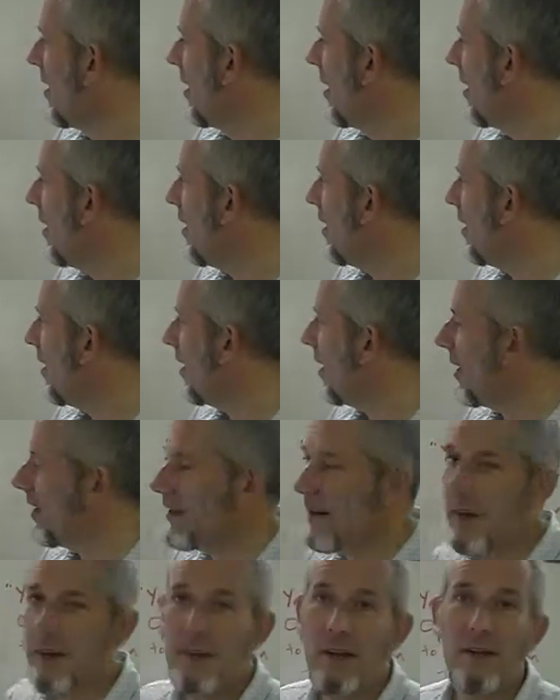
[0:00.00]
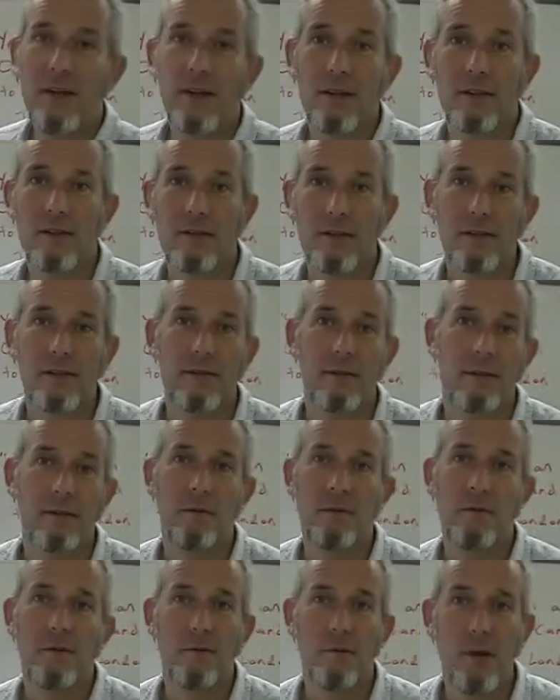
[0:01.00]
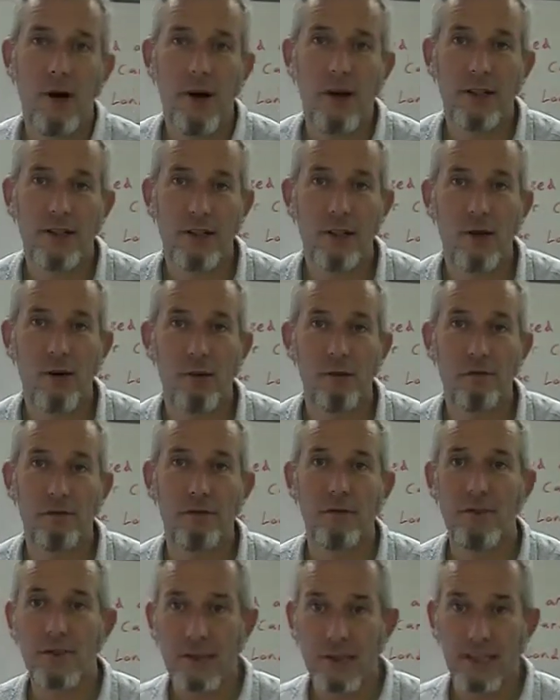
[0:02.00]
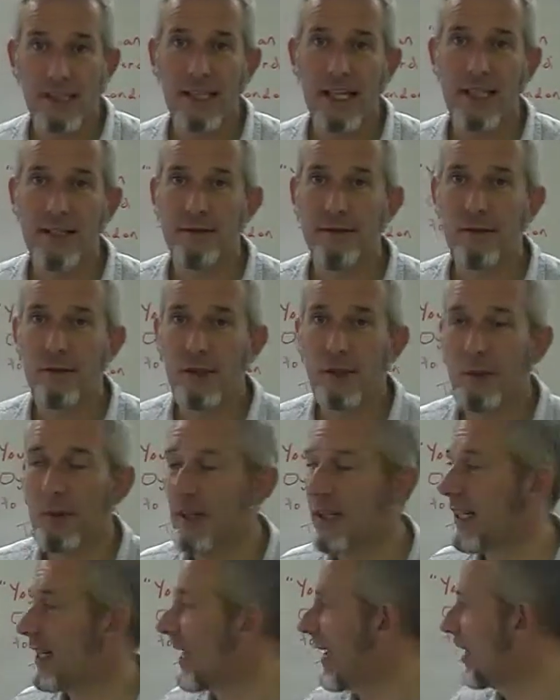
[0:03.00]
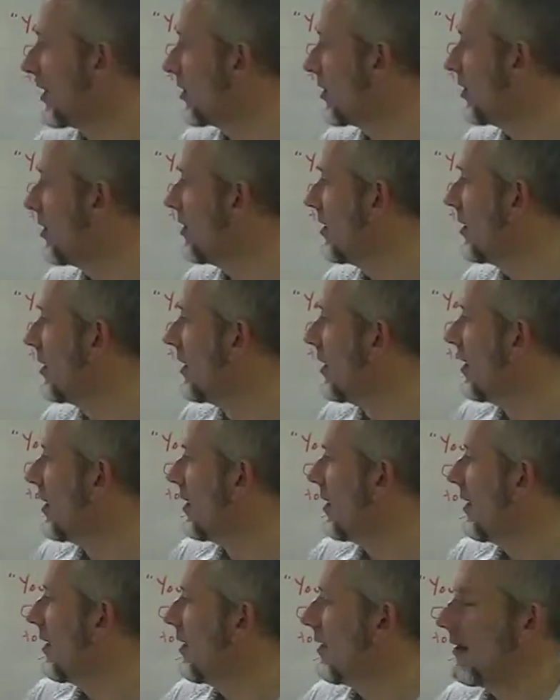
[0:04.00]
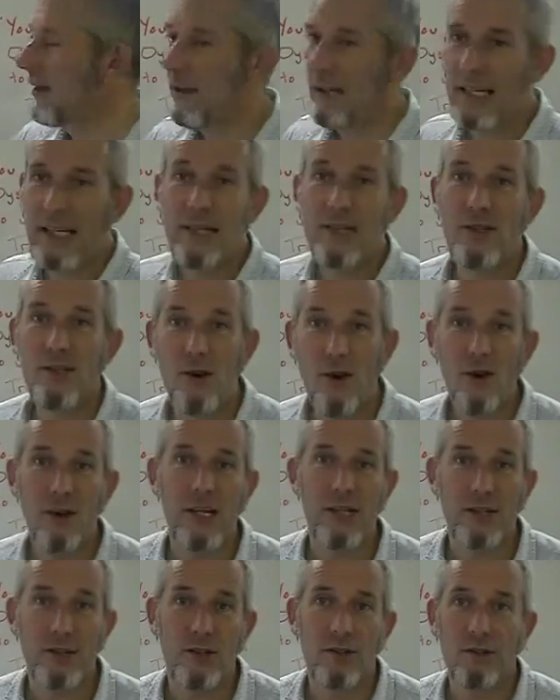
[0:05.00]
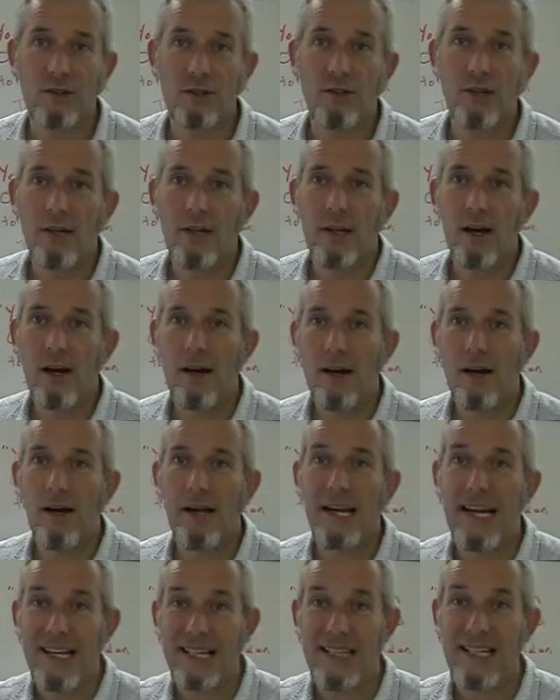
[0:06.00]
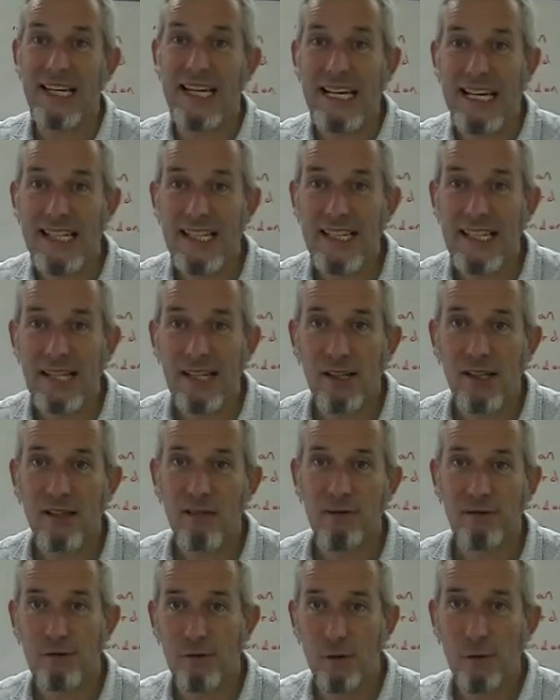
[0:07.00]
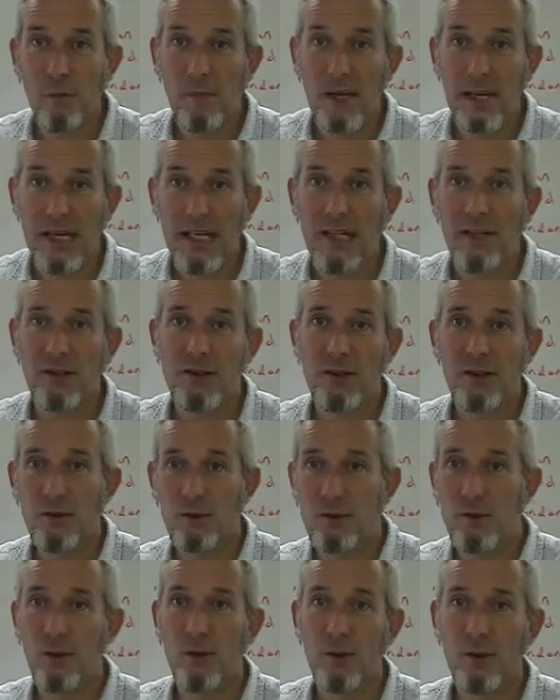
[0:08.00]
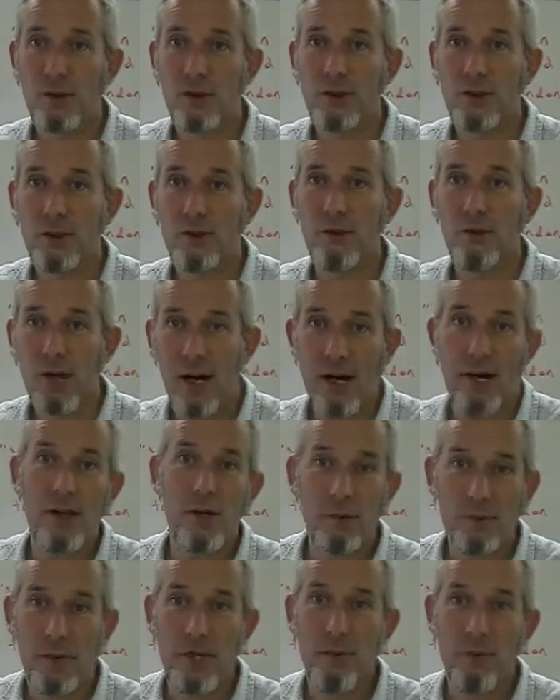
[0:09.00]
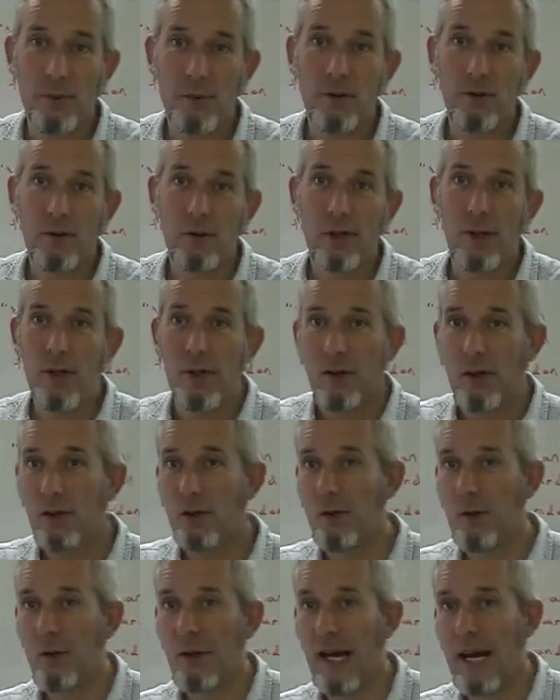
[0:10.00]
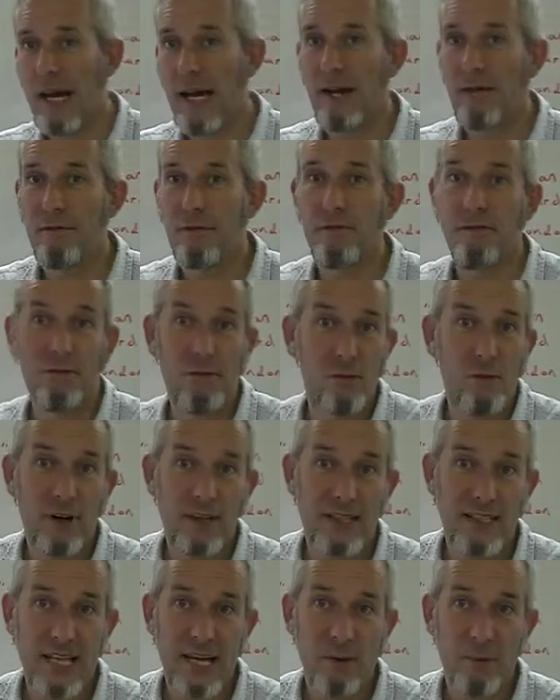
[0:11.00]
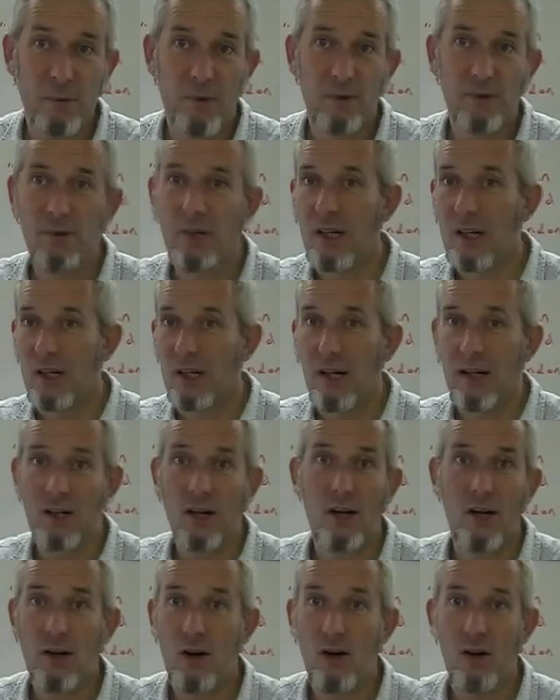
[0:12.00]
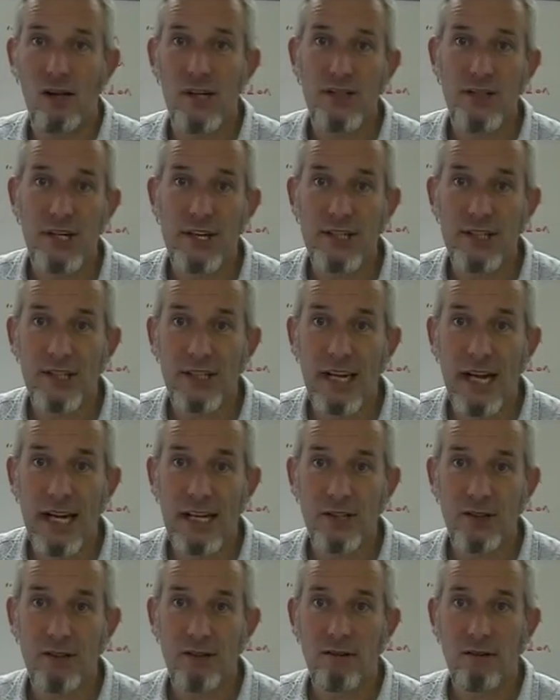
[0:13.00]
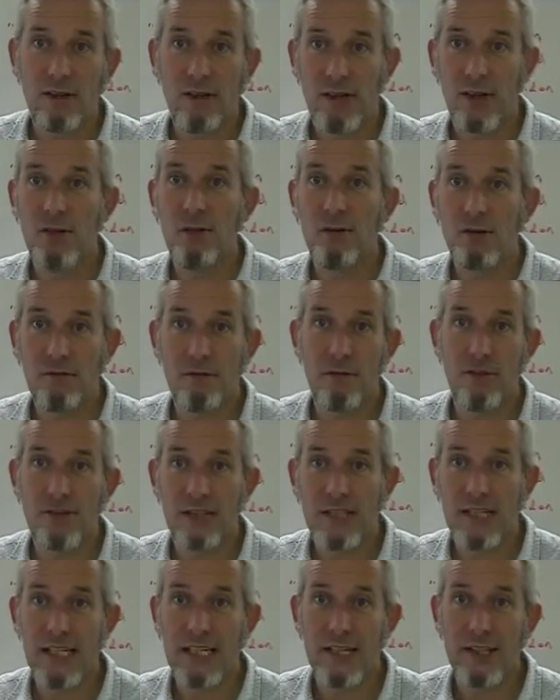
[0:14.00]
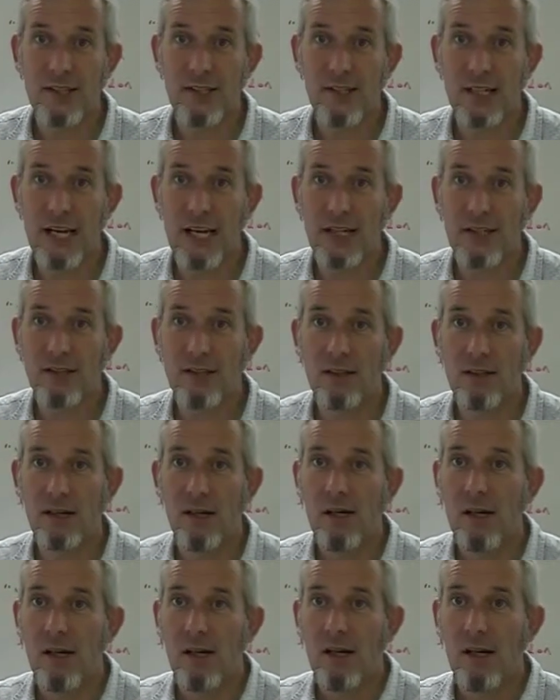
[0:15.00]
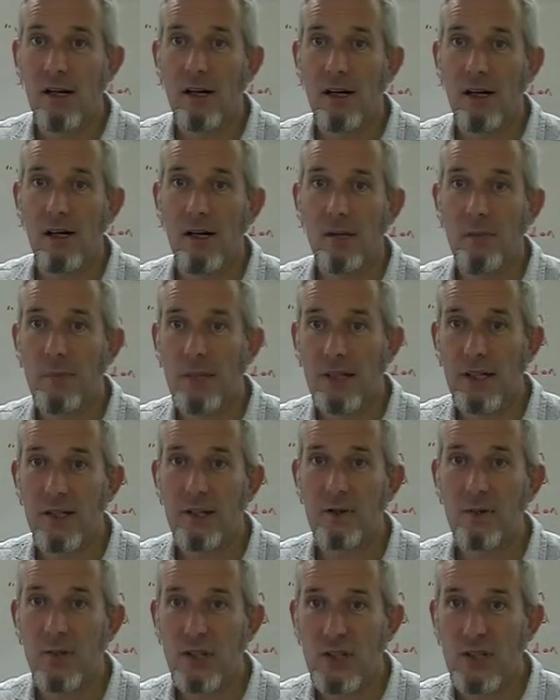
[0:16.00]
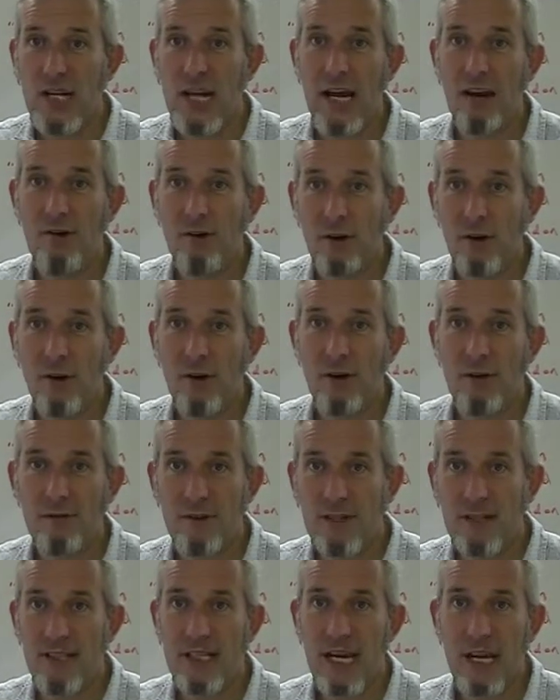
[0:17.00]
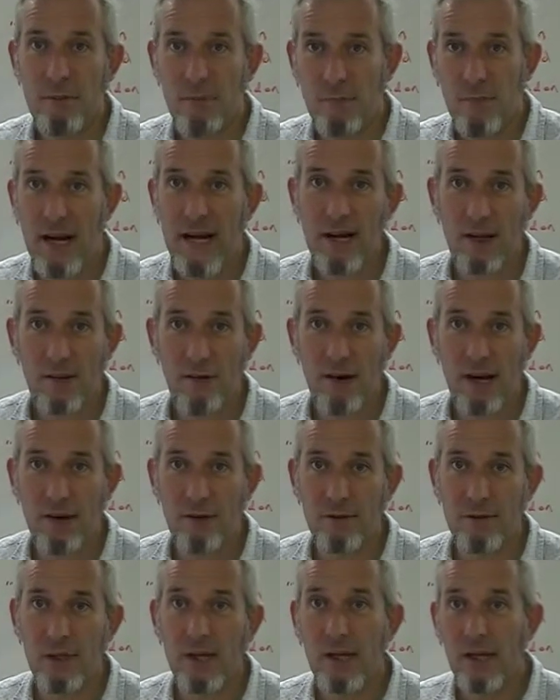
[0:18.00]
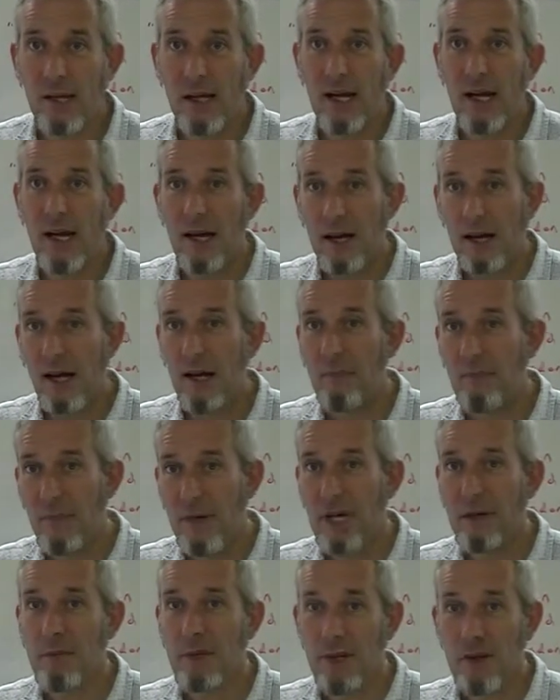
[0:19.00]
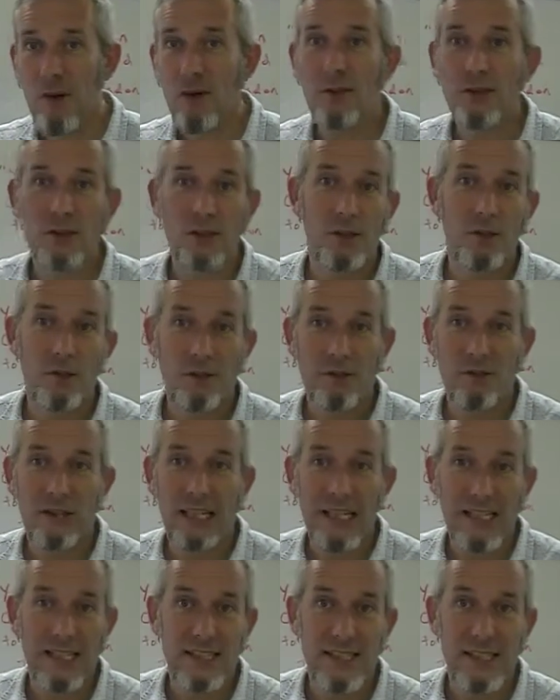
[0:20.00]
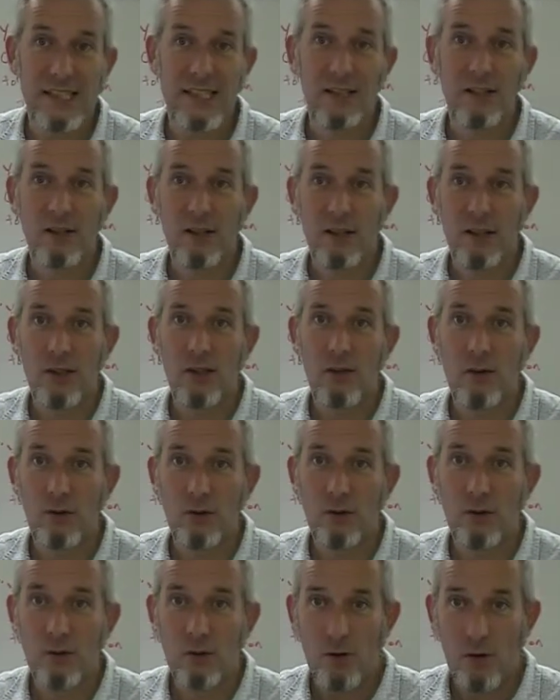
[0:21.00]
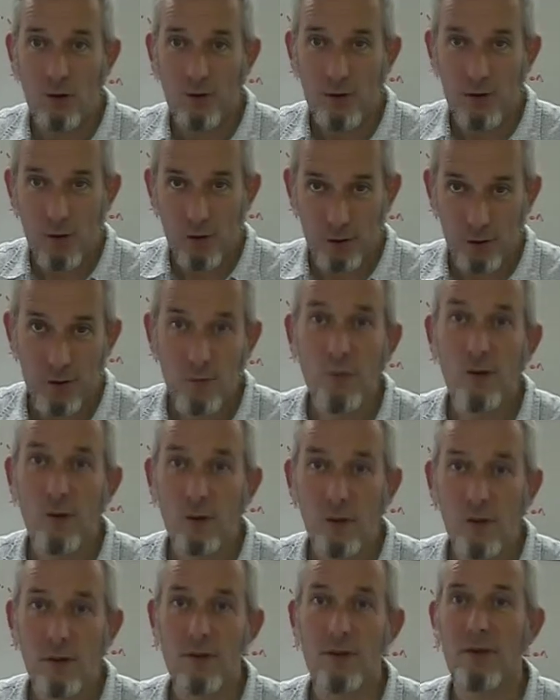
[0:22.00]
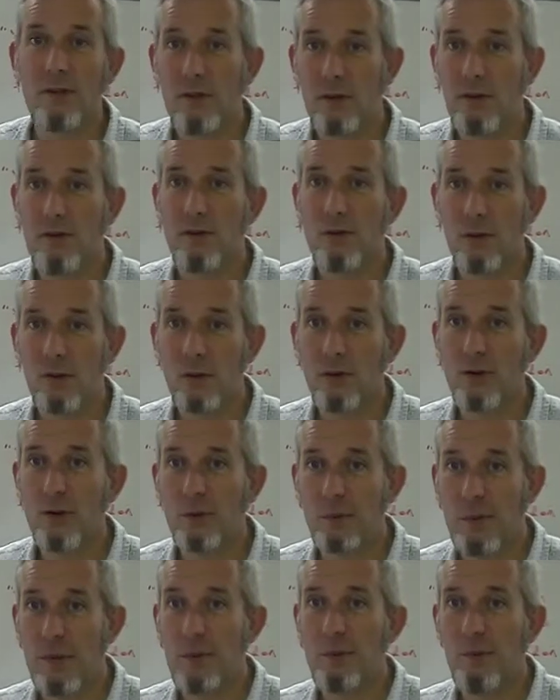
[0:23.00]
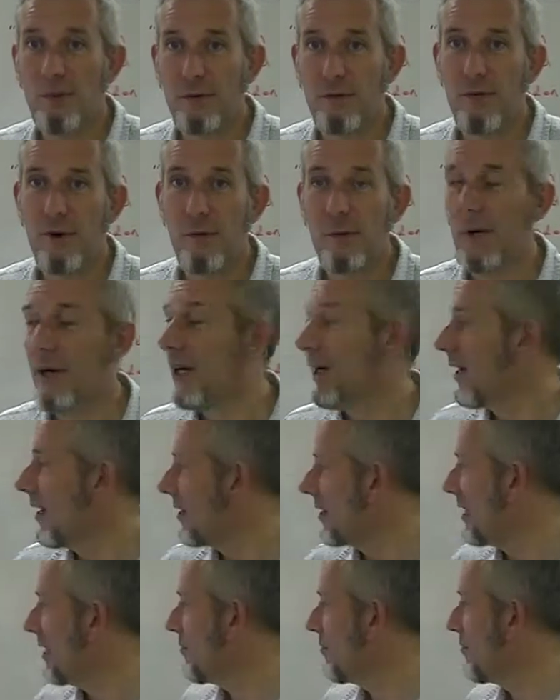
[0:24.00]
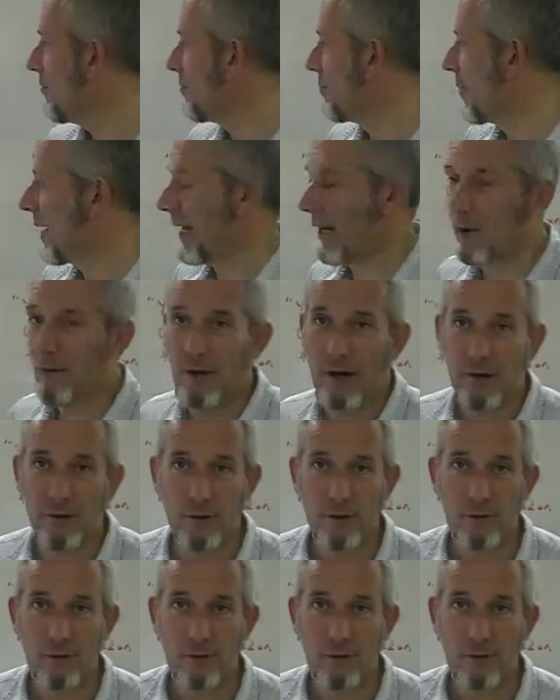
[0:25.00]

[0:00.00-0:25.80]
Uh, another part of successful communication uh, is knowledge. Uh, it's easier for me to talk to other people who have, for example, a, a college education, a university education, uh, because we share a lot of the same background. Uh, and maybe not so easy or, or, not so smooth to talk to people from a different background.